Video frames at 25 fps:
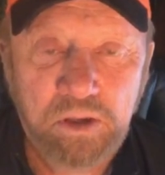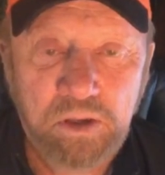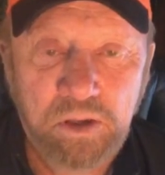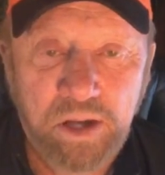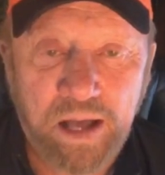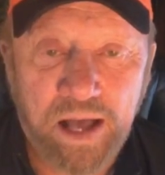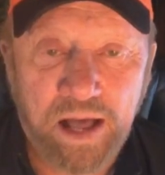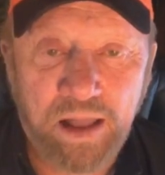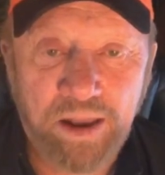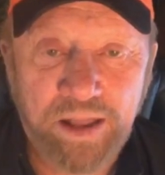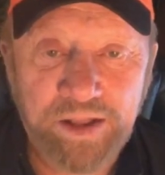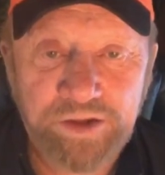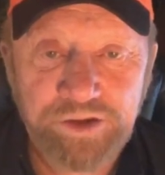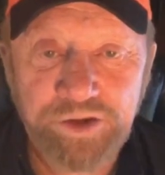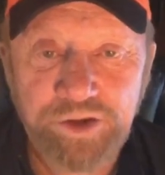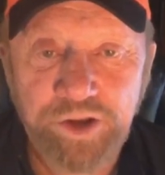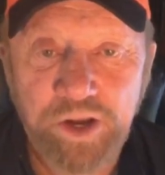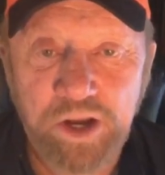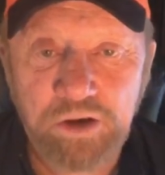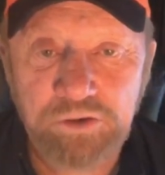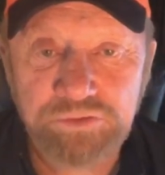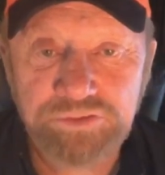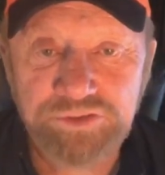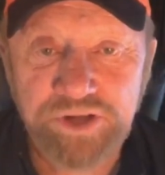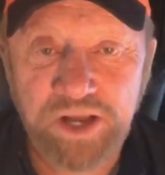I'll let you
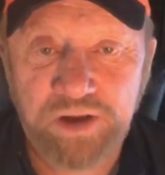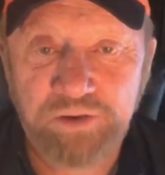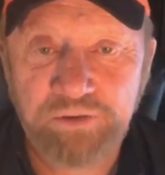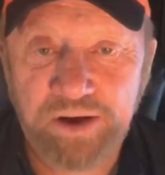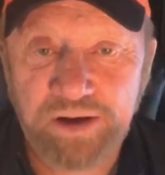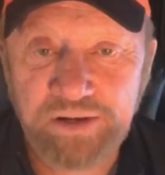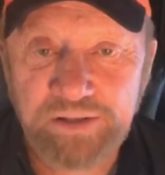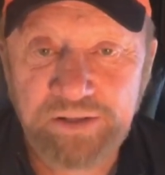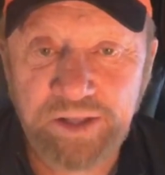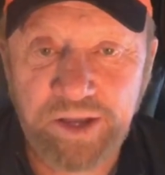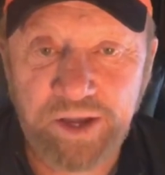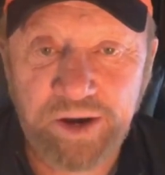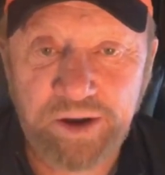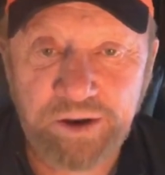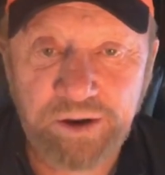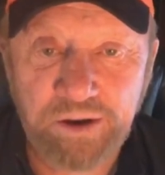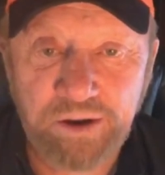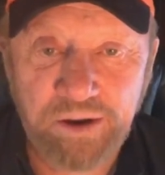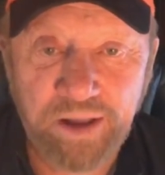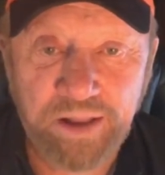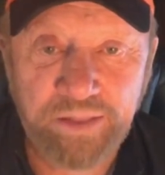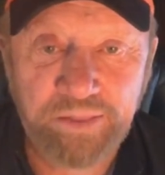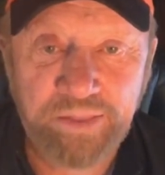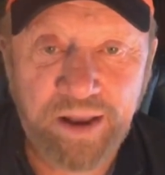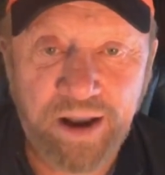know. Stay right there.
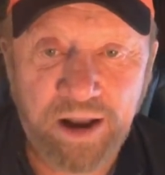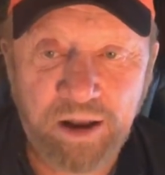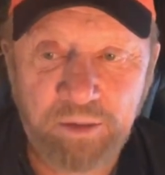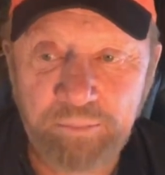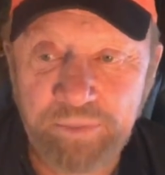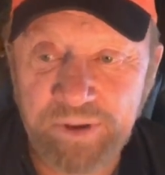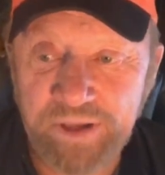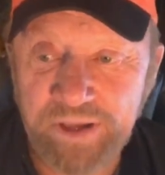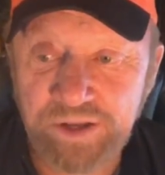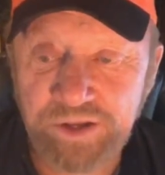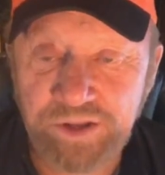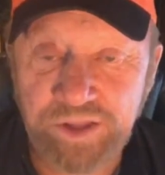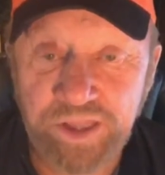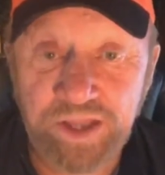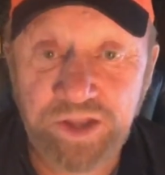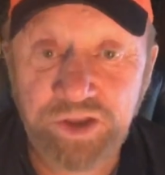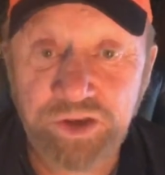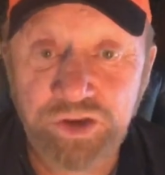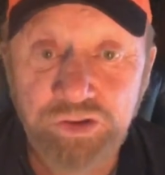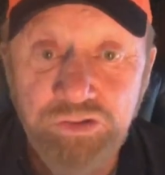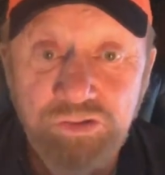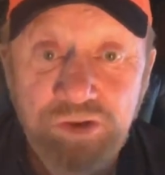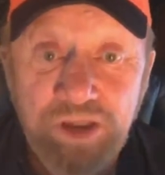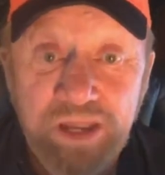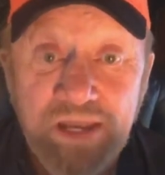And then
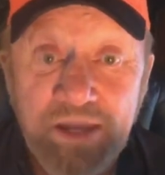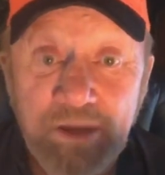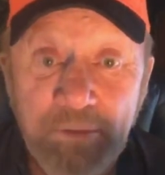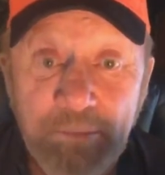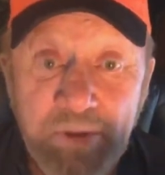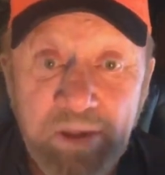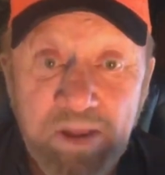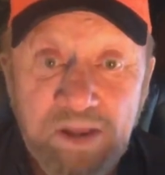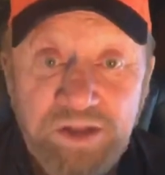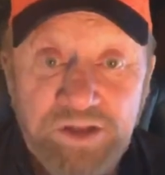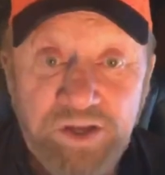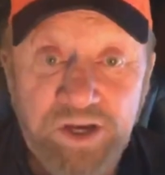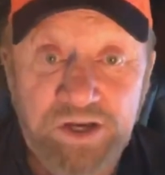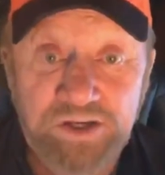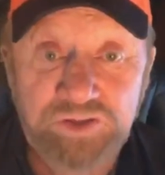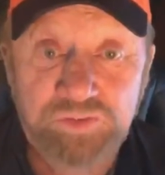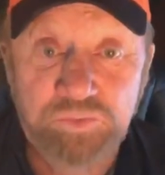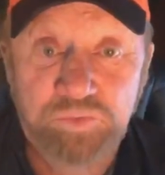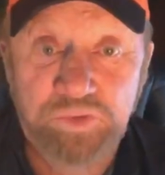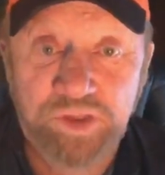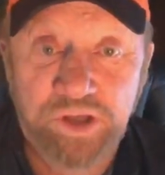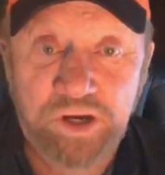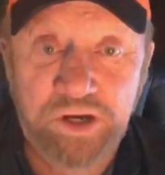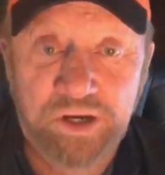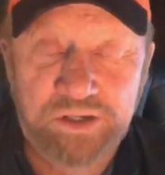you need to be in touch
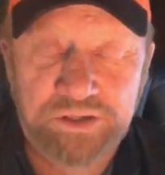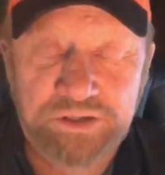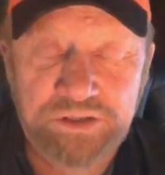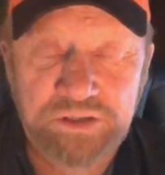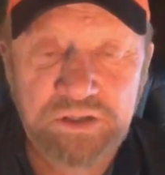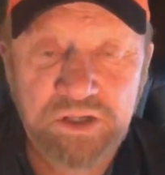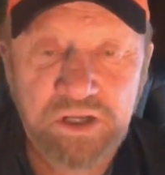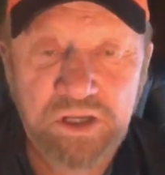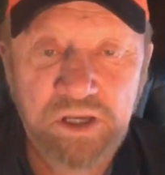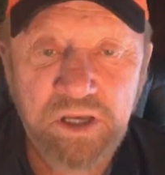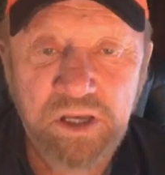with us.